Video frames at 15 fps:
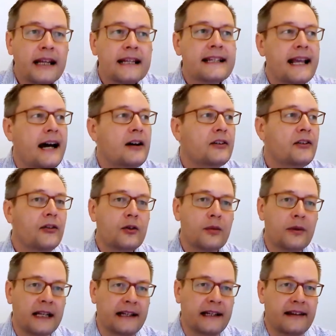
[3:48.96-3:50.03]
this out to
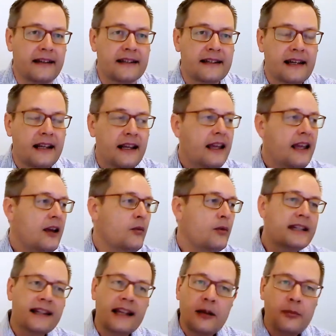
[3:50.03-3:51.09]
Kubernetes. We
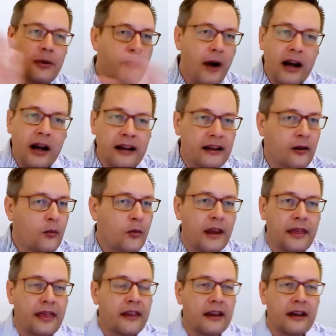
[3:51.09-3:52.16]
set up a bucket
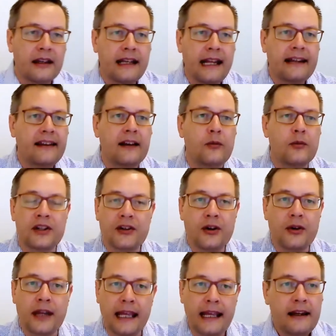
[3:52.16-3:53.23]
with the data that was
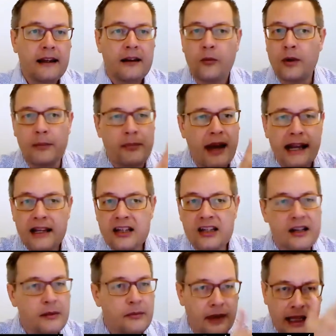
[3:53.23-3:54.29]
going in. We packaged
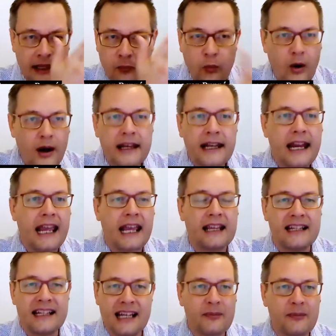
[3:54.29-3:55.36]
them in one-day
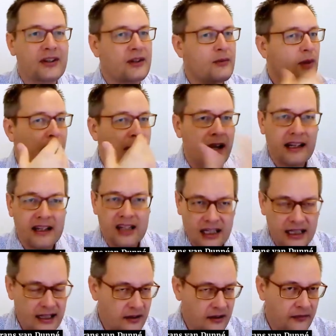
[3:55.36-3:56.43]
zips. We packaged
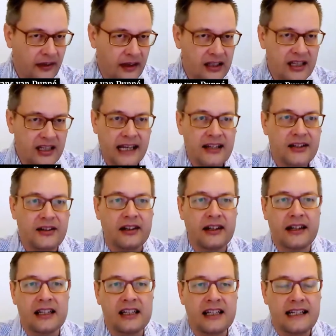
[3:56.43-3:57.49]
each of the JSON
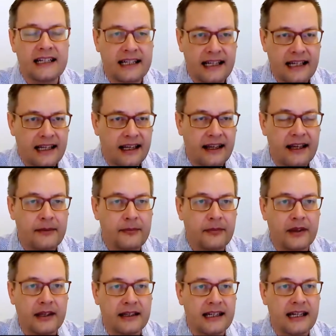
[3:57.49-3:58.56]
GZ
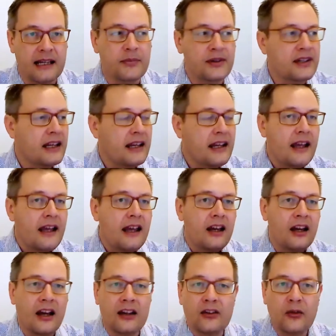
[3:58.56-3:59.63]
zips
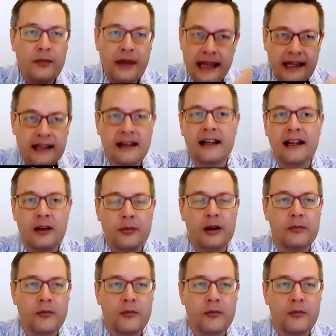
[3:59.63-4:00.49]
to make it a little bit